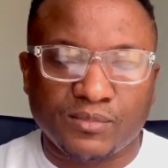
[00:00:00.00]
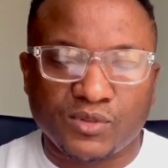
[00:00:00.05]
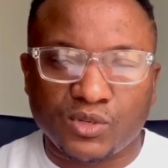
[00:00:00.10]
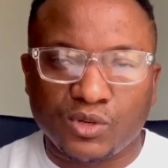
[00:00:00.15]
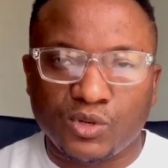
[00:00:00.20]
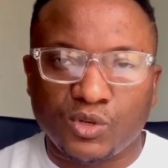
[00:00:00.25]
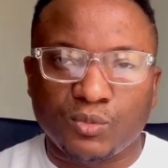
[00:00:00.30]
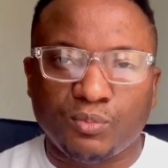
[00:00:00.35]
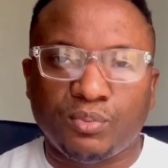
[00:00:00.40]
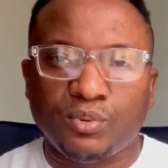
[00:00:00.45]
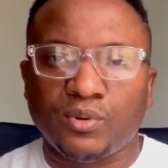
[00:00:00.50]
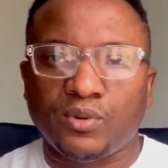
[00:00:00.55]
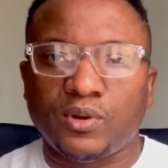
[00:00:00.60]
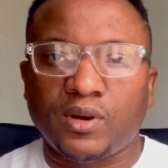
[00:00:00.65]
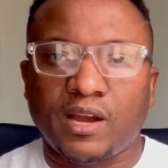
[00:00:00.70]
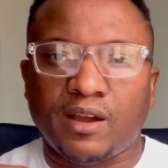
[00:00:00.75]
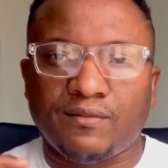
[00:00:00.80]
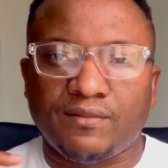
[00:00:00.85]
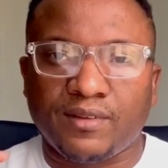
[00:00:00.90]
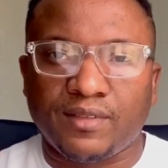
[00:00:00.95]
So you put
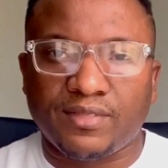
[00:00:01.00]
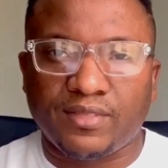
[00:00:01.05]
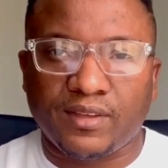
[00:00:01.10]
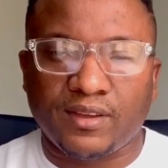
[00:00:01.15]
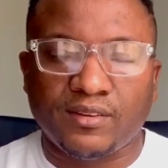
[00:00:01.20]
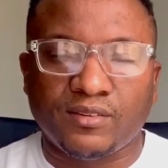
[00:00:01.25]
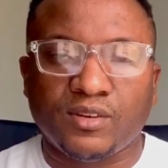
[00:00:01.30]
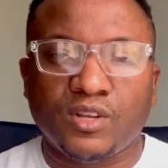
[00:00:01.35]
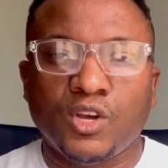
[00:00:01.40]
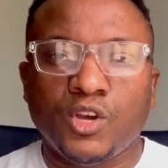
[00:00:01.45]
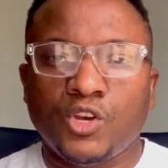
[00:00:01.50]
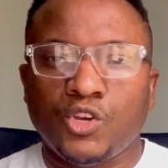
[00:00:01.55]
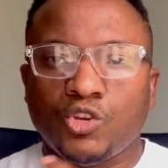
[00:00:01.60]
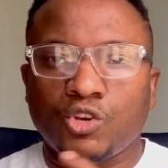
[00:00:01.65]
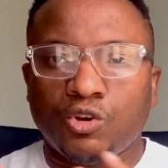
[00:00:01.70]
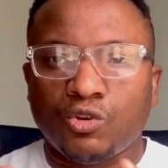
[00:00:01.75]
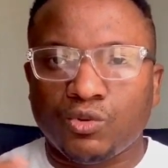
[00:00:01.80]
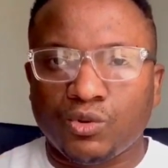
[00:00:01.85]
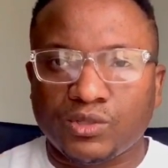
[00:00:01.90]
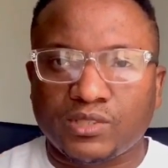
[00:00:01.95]
everything,
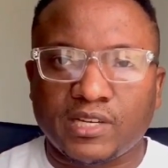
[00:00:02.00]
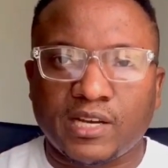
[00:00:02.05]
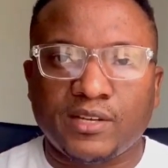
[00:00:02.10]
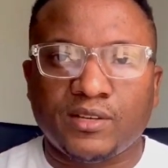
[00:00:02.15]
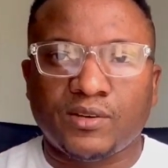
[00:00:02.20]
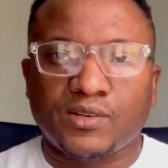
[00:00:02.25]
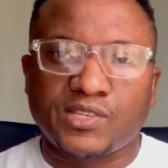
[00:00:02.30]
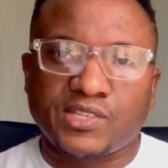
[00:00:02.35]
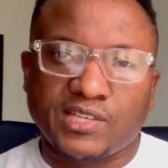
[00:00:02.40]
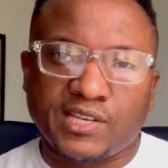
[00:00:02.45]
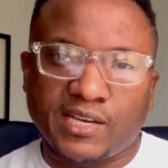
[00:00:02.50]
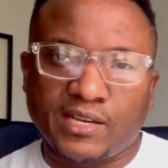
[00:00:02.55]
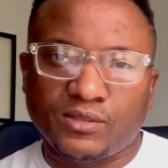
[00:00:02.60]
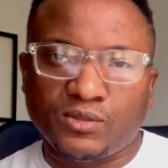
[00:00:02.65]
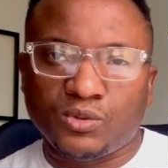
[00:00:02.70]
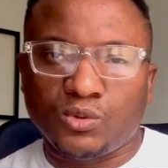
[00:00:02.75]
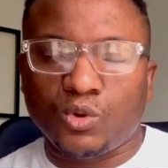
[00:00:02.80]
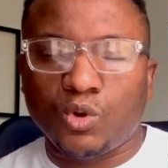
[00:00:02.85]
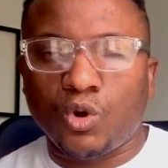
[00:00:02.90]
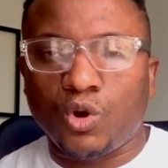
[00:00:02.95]
your rota, your
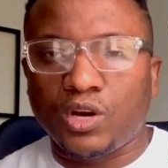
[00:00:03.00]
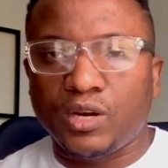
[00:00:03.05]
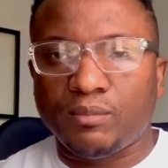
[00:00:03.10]
schedule all in